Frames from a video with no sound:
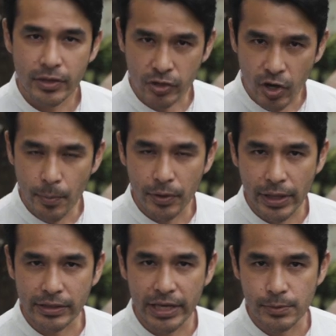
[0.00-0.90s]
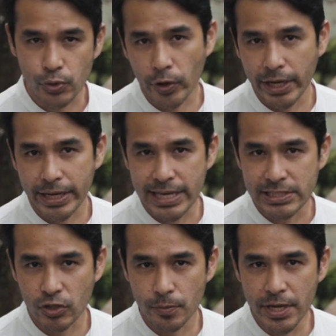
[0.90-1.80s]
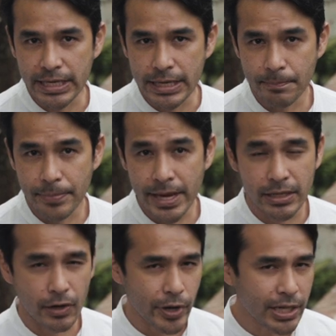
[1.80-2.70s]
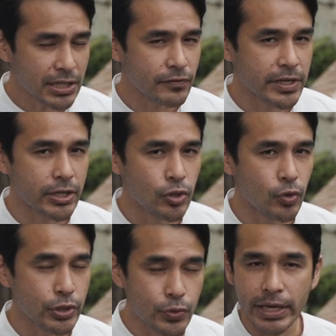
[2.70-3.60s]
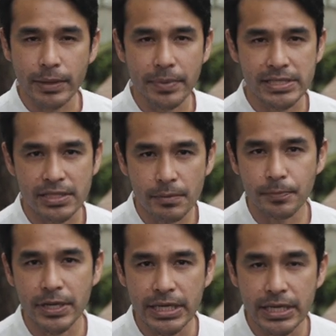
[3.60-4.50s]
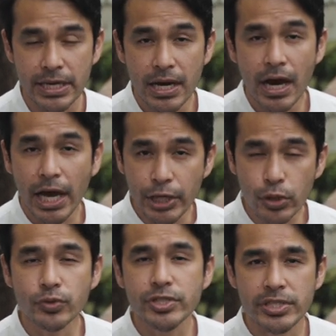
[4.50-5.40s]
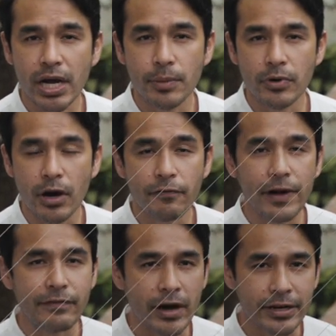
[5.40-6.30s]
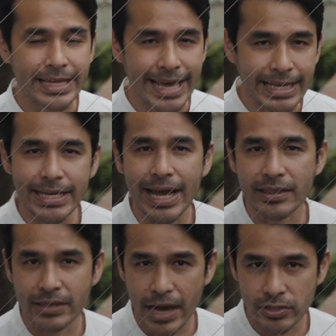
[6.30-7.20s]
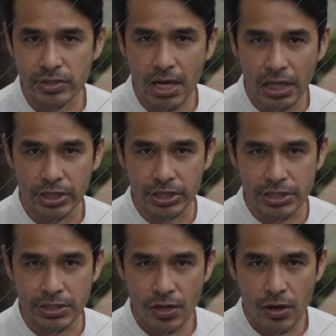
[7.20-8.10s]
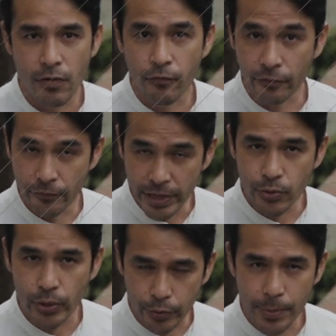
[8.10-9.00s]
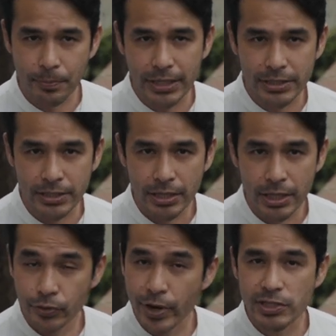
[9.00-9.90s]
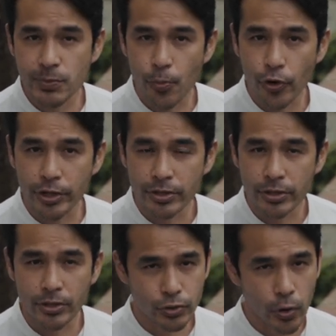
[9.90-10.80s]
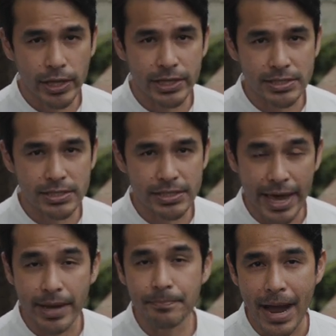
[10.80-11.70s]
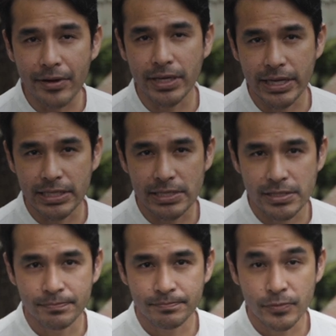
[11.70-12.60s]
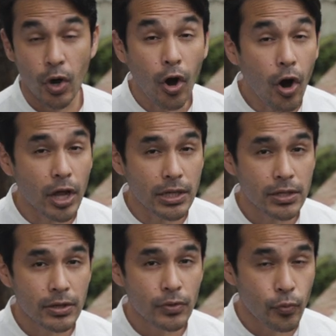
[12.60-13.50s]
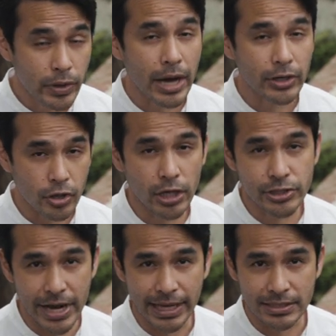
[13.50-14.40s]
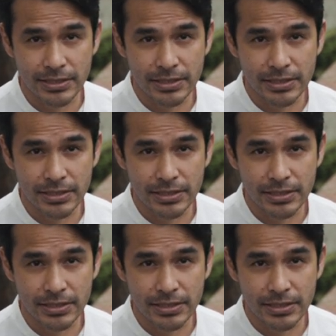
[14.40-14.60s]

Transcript: The Commonwealth Games Organizing Committee paid a relatively unknown U K-based company a huge sum of five hundred eighty-nine thousand dollars for video equipment, transport, toilets, and barricades, all without a contract.